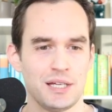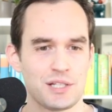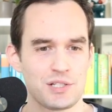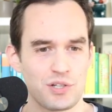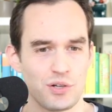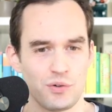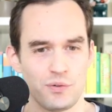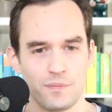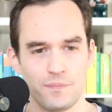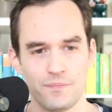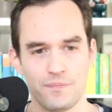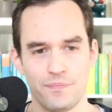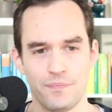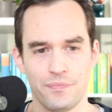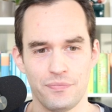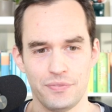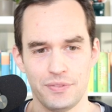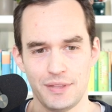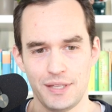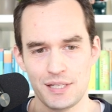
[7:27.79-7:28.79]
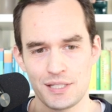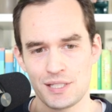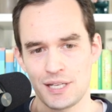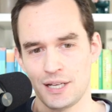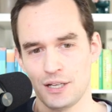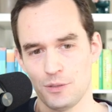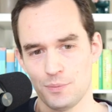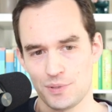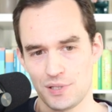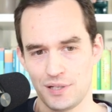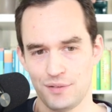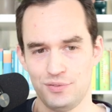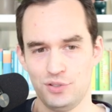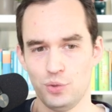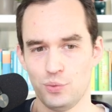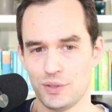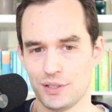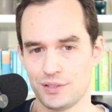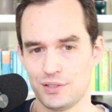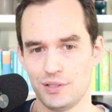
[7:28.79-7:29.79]
So this helps if
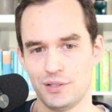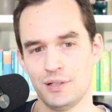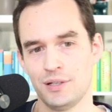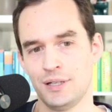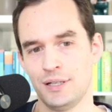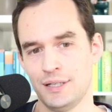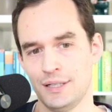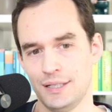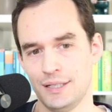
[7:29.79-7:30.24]
you want to